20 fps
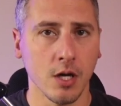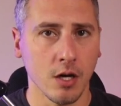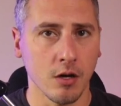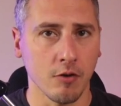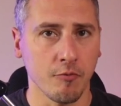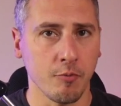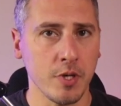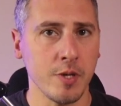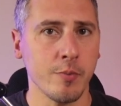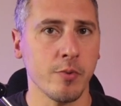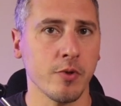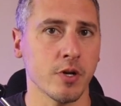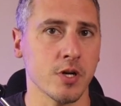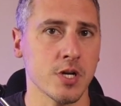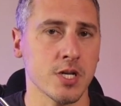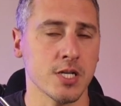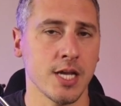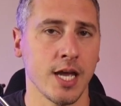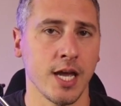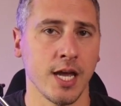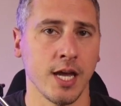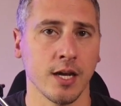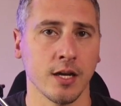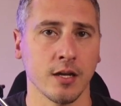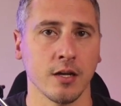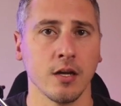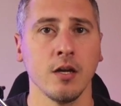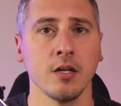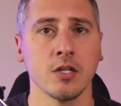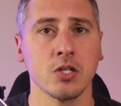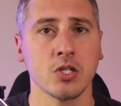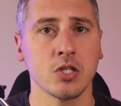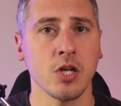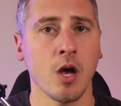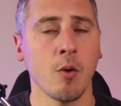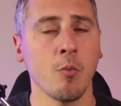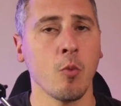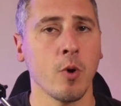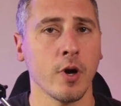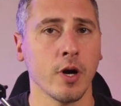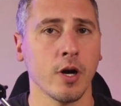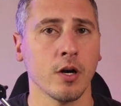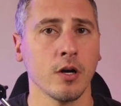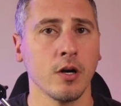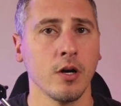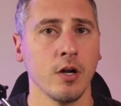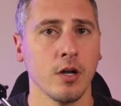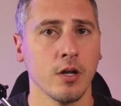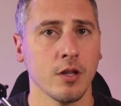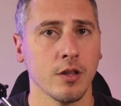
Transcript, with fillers: of people are saying somewhere